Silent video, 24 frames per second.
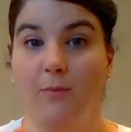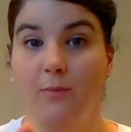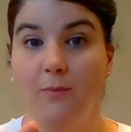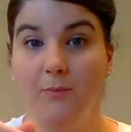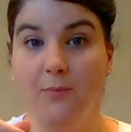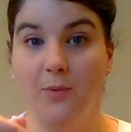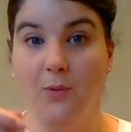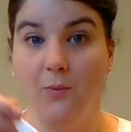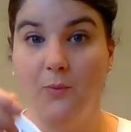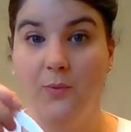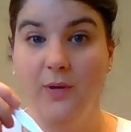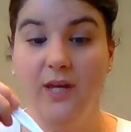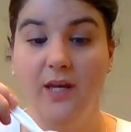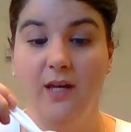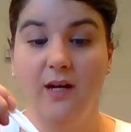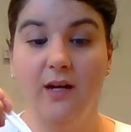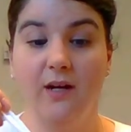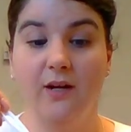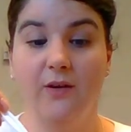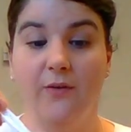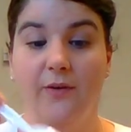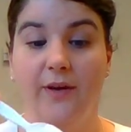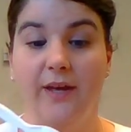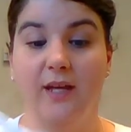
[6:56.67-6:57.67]
But we are
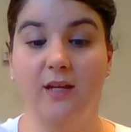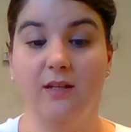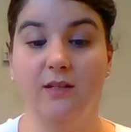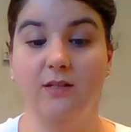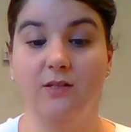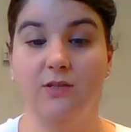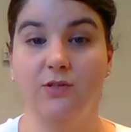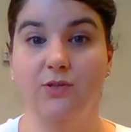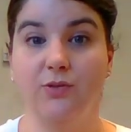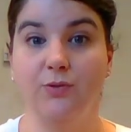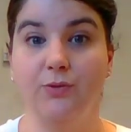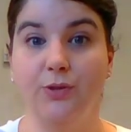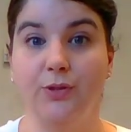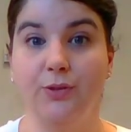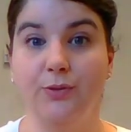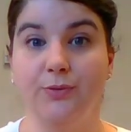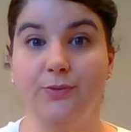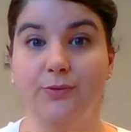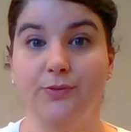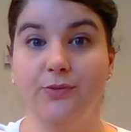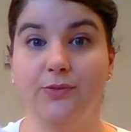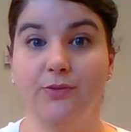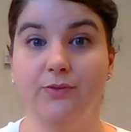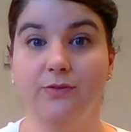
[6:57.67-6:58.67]
going to
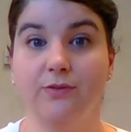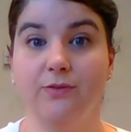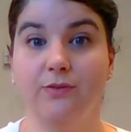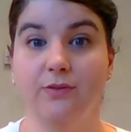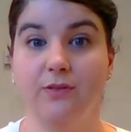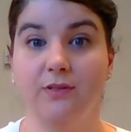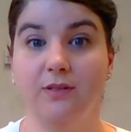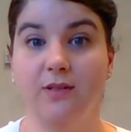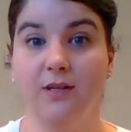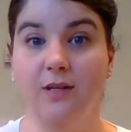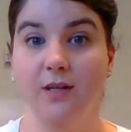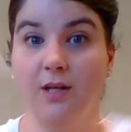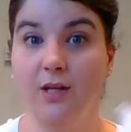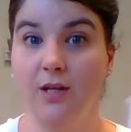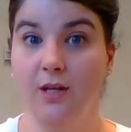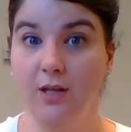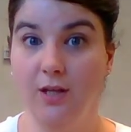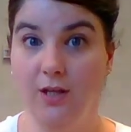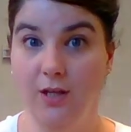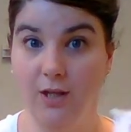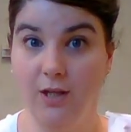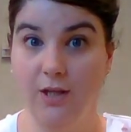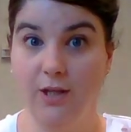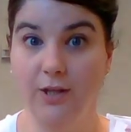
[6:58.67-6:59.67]
use
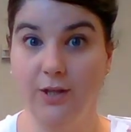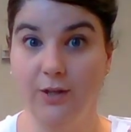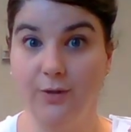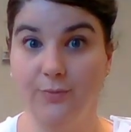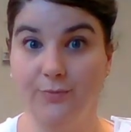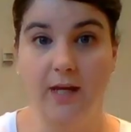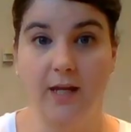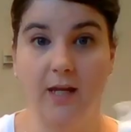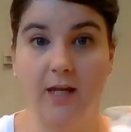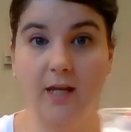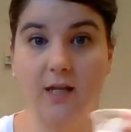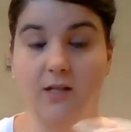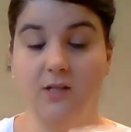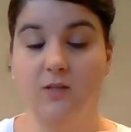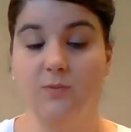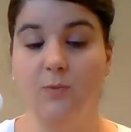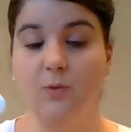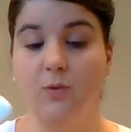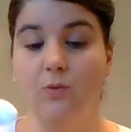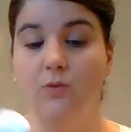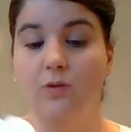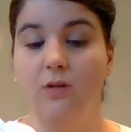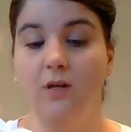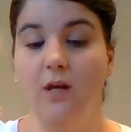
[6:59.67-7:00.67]
glue and a
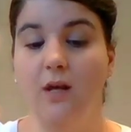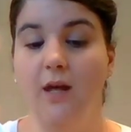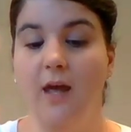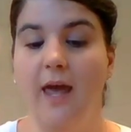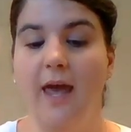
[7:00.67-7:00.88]
spoon.